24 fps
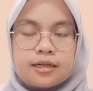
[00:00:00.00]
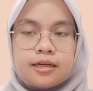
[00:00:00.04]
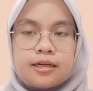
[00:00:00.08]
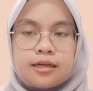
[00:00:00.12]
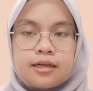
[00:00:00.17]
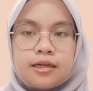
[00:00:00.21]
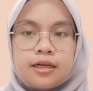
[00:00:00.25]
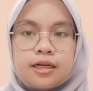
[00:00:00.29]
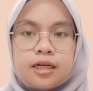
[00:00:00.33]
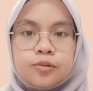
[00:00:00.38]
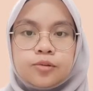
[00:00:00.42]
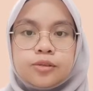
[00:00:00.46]

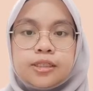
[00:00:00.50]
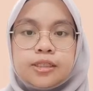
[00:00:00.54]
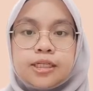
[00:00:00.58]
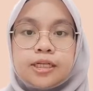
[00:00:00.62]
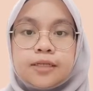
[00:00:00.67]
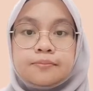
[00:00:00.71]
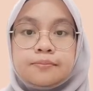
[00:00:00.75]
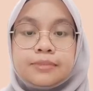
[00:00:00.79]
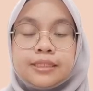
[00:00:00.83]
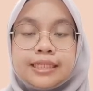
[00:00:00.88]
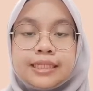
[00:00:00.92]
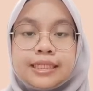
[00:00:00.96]
Our
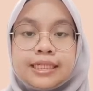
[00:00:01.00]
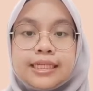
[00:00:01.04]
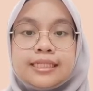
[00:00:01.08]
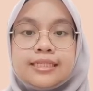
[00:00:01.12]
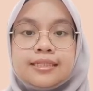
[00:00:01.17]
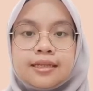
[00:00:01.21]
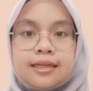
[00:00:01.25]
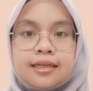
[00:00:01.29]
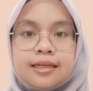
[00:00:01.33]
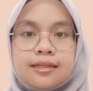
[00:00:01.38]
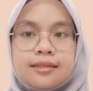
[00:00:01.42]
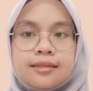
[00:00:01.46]
company
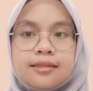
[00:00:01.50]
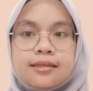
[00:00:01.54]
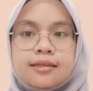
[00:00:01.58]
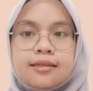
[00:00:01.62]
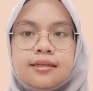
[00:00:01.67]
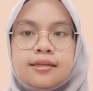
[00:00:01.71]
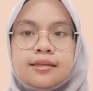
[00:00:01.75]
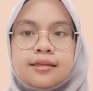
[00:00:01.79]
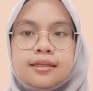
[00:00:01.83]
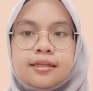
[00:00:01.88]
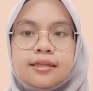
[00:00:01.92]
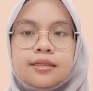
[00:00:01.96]
started
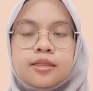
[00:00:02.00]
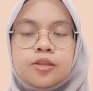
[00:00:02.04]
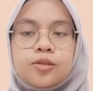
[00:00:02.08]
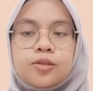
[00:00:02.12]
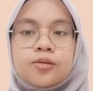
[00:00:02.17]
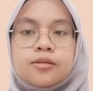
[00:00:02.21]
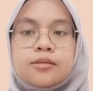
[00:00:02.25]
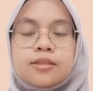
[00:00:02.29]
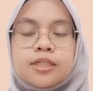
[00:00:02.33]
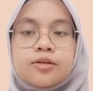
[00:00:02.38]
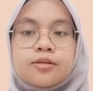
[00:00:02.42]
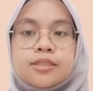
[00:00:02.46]
in
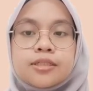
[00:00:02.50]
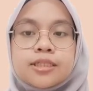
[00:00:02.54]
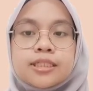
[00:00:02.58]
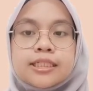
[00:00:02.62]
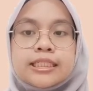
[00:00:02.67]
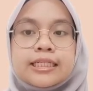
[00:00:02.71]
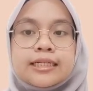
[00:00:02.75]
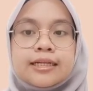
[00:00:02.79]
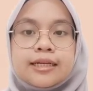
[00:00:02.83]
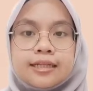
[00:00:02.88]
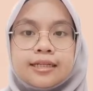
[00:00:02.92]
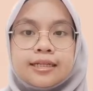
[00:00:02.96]

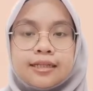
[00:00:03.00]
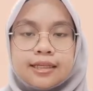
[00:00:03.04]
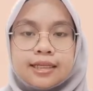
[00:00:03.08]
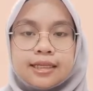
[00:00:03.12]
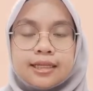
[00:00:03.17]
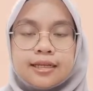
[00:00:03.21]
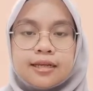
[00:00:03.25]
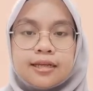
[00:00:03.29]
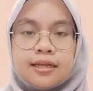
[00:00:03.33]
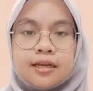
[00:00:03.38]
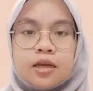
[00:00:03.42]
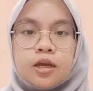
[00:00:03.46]

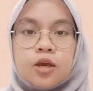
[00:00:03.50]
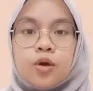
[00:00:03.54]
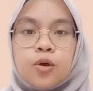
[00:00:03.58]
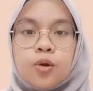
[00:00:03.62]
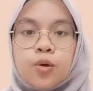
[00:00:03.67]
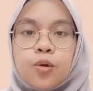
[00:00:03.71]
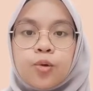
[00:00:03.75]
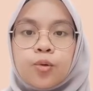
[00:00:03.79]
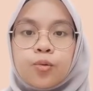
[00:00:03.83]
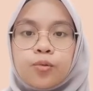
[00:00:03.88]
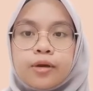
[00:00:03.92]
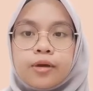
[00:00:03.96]
2019
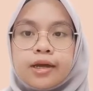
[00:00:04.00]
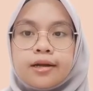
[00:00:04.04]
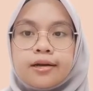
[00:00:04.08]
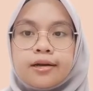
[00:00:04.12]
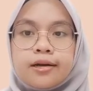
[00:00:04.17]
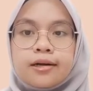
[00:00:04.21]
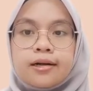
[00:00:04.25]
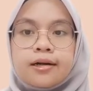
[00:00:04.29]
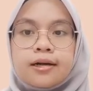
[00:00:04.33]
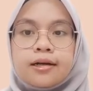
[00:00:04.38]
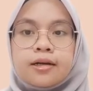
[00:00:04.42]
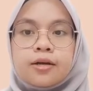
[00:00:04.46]

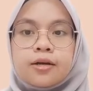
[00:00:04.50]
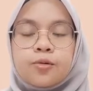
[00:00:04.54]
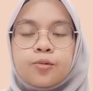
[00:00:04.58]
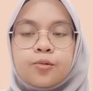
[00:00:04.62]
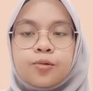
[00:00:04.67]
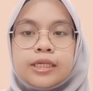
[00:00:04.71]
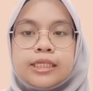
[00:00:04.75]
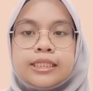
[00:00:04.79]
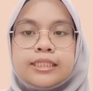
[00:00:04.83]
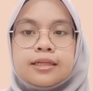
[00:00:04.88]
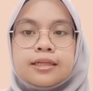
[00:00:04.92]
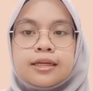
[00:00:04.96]
where
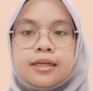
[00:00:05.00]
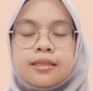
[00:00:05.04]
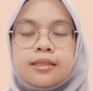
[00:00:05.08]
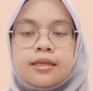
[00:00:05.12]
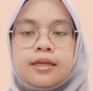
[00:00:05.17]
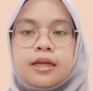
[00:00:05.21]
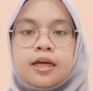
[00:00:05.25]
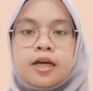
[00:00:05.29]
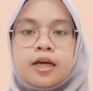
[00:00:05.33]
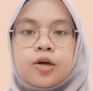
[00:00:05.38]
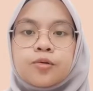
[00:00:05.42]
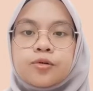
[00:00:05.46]
we
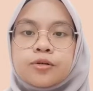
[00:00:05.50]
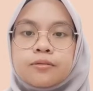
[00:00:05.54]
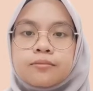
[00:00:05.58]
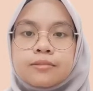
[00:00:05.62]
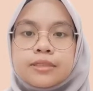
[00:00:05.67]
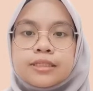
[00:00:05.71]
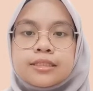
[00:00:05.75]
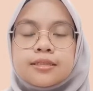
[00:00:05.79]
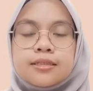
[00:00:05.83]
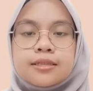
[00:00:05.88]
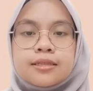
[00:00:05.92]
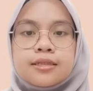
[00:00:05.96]
started our
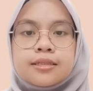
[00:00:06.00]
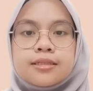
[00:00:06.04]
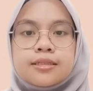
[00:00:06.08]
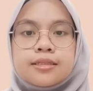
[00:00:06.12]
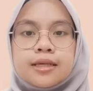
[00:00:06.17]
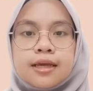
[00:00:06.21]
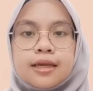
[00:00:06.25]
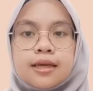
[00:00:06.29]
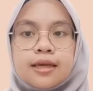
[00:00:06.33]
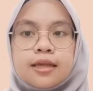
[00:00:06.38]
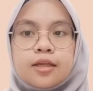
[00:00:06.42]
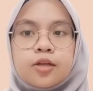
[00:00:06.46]
business
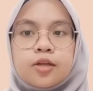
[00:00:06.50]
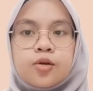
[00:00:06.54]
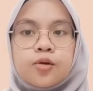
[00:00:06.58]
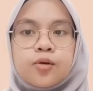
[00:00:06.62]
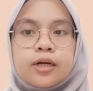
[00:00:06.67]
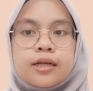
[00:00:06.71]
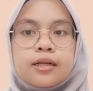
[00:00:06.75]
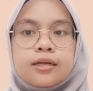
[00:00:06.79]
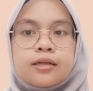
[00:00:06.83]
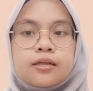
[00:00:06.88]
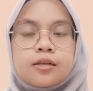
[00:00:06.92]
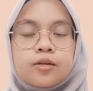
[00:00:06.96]
at
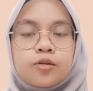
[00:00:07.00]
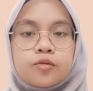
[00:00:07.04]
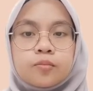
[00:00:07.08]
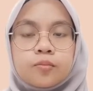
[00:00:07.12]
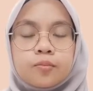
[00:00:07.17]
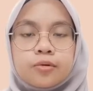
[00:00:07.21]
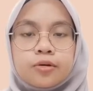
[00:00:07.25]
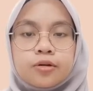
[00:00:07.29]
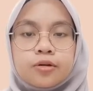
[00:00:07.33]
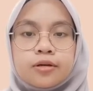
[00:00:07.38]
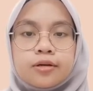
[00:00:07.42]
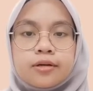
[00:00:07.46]
Kuala
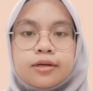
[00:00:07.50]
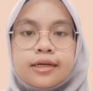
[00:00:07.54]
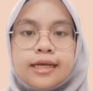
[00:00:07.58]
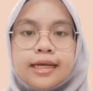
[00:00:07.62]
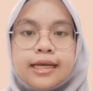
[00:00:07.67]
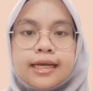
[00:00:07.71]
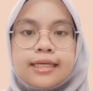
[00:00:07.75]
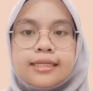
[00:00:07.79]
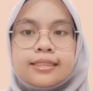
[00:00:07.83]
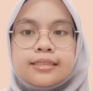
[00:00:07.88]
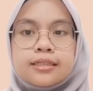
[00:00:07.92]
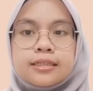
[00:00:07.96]
Lumpur
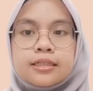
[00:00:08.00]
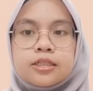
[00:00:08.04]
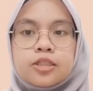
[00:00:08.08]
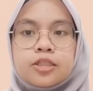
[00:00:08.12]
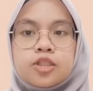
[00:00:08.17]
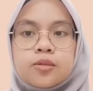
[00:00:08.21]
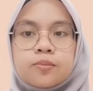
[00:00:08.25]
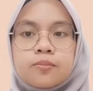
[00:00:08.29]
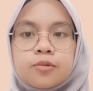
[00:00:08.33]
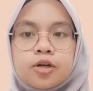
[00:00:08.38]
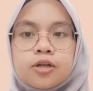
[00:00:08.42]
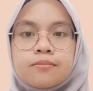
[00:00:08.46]
as a
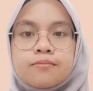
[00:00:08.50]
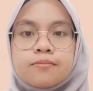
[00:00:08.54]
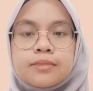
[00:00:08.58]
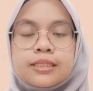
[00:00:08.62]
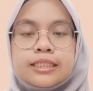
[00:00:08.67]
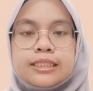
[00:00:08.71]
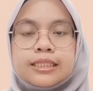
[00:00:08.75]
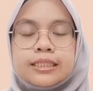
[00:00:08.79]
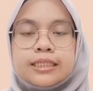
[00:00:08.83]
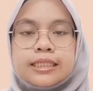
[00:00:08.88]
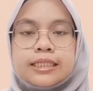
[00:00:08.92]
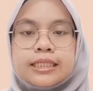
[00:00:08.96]
small
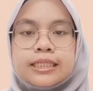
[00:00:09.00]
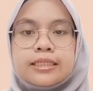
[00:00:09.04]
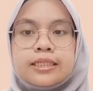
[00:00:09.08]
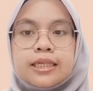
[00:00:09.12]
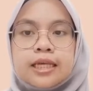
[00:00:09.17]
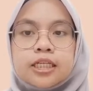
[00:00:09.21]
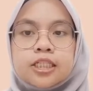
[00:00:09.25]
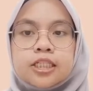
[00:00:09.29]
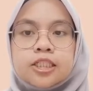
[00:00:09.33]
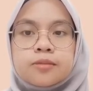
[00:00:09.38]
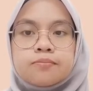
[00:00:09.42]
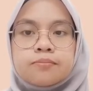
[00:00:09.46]
business
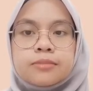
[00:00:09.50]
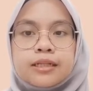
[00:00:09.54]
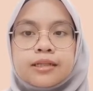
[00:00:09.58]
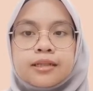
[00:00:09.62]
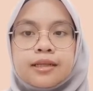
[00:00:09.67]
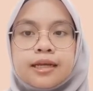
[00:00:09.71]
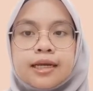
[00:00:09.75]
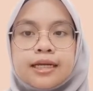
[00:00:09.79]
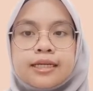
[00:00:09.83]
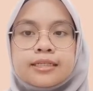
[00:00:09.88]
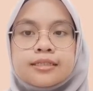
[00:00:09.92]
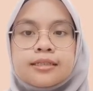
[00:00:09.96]

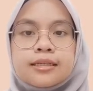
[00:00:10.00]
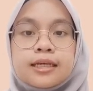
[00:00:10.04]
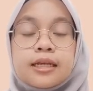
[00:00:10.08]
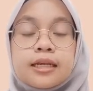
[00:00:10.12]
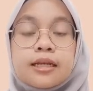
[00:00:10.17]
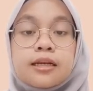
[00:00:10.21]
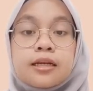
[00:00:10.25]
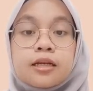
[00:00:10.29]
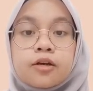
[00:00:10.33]
expertise in the